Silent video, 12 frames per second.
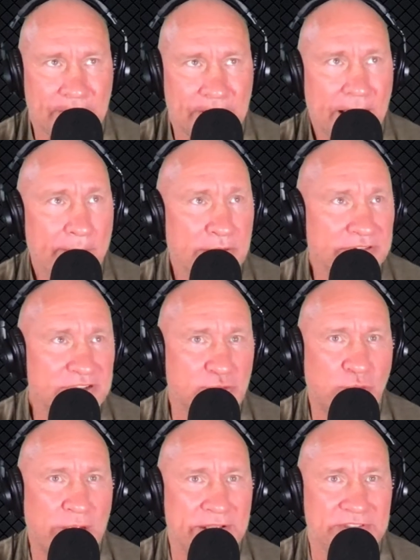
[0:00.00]
How about these
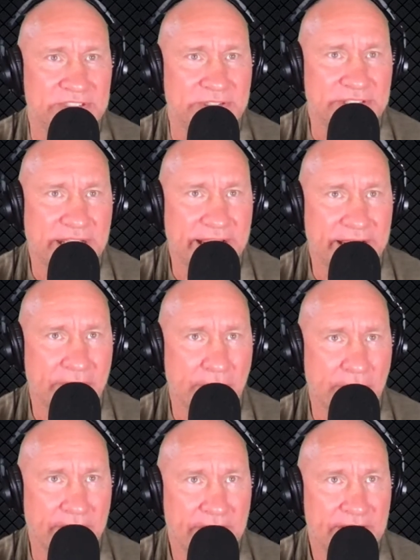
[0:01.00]
whales that are dying
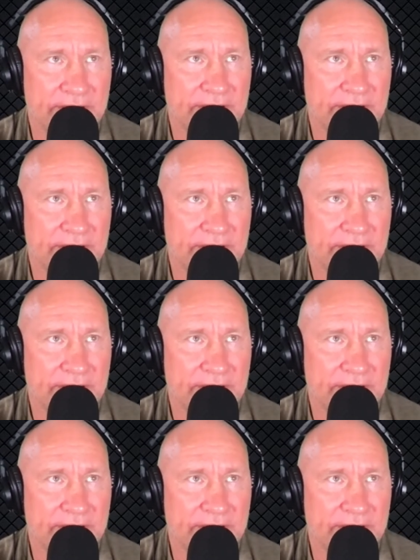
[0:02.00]
everywhere?